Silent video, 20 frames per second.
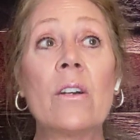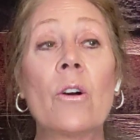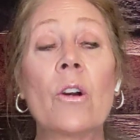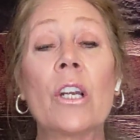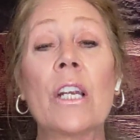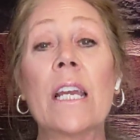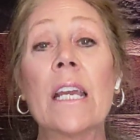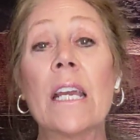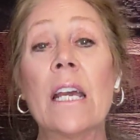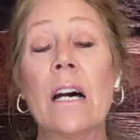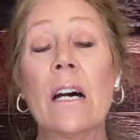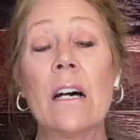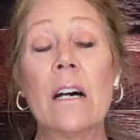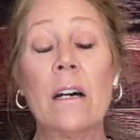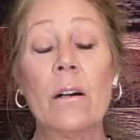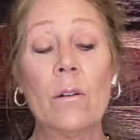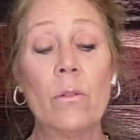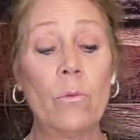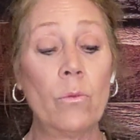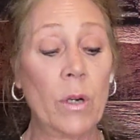or
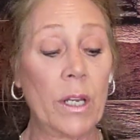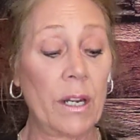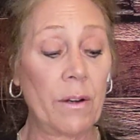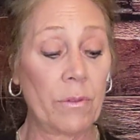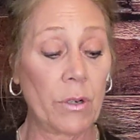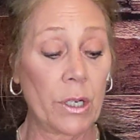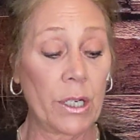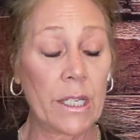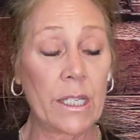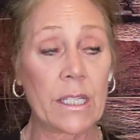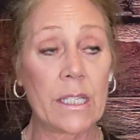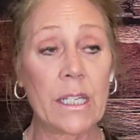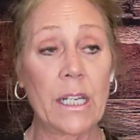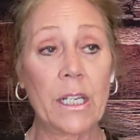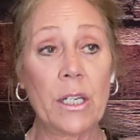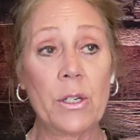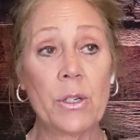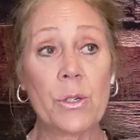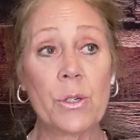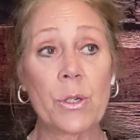uh, whatever it is
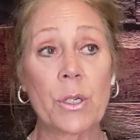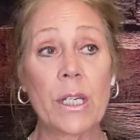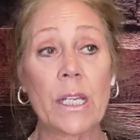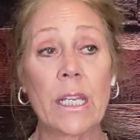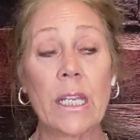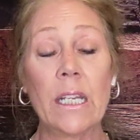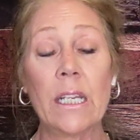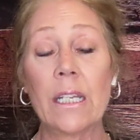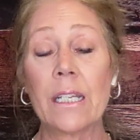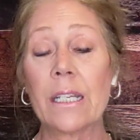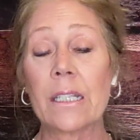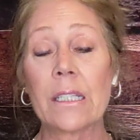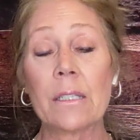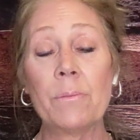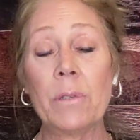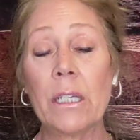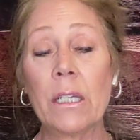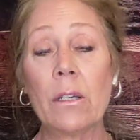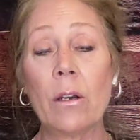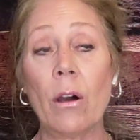that you're drinking, doesn't
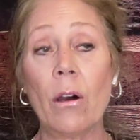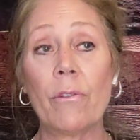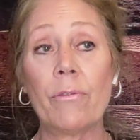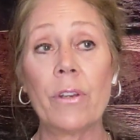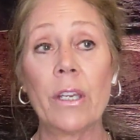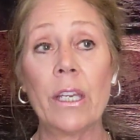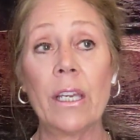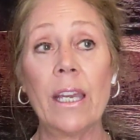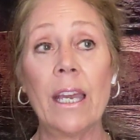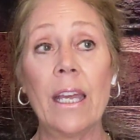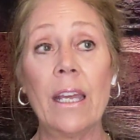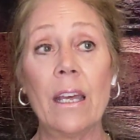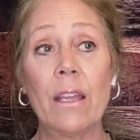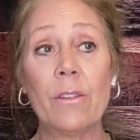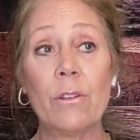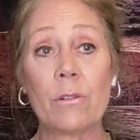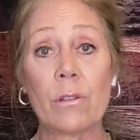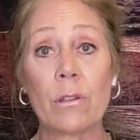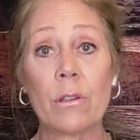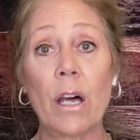mean coffee, and
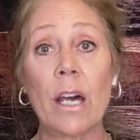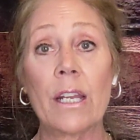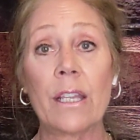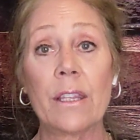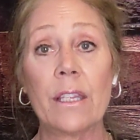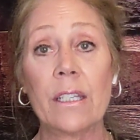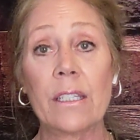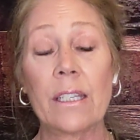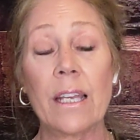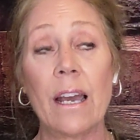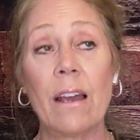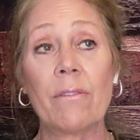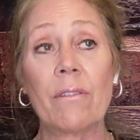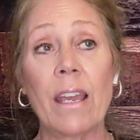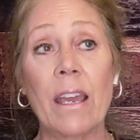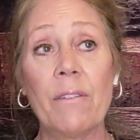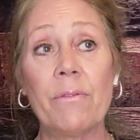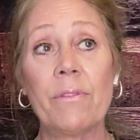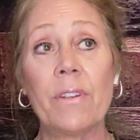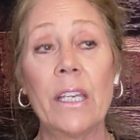there's a lot of things that have
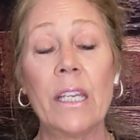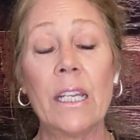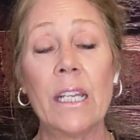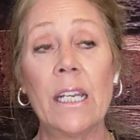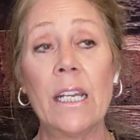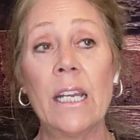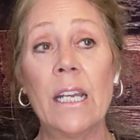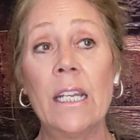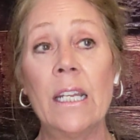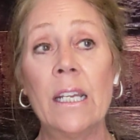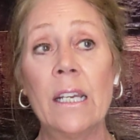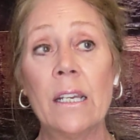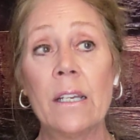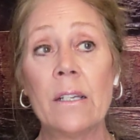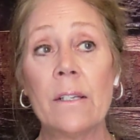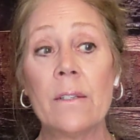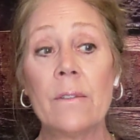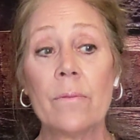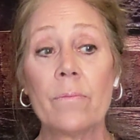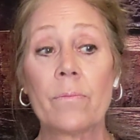caffeine in it.
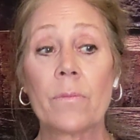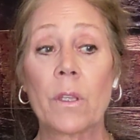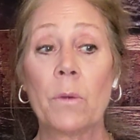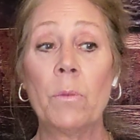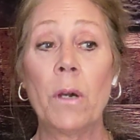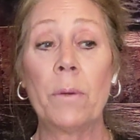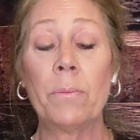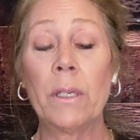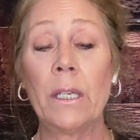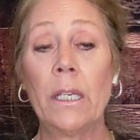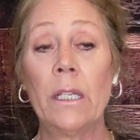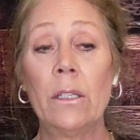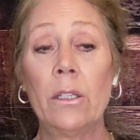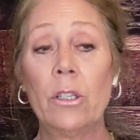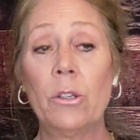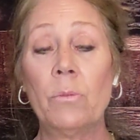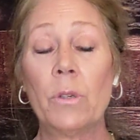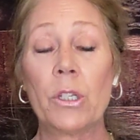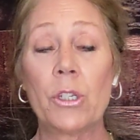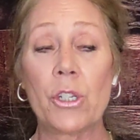You might be eating
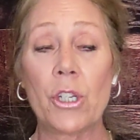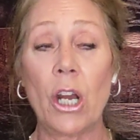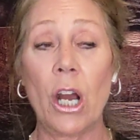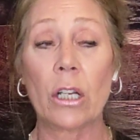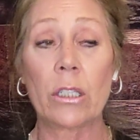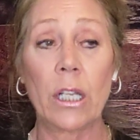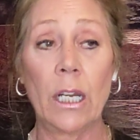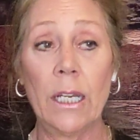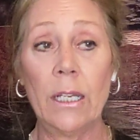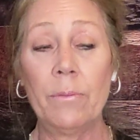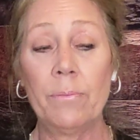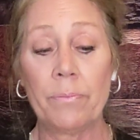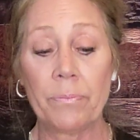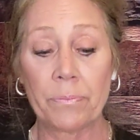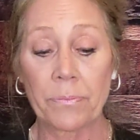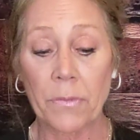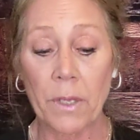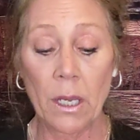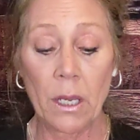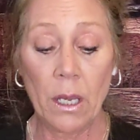too much chocolate.
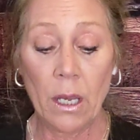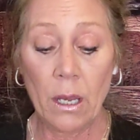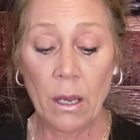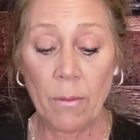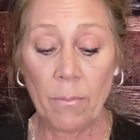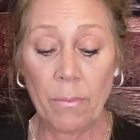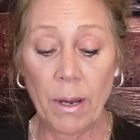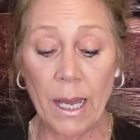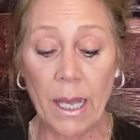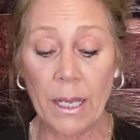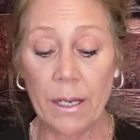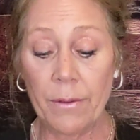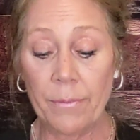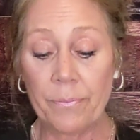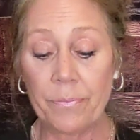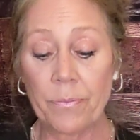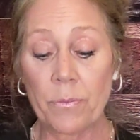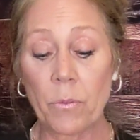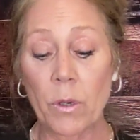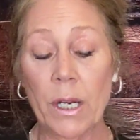But
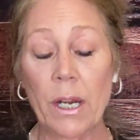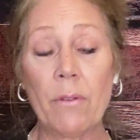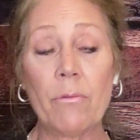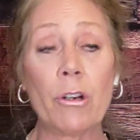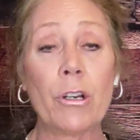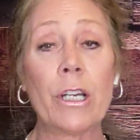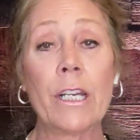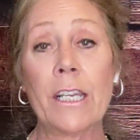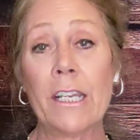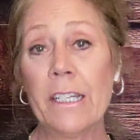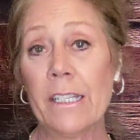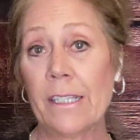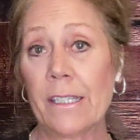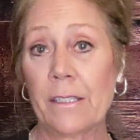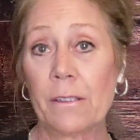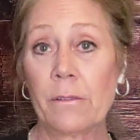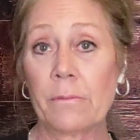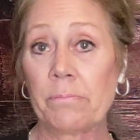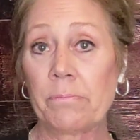whatever it is,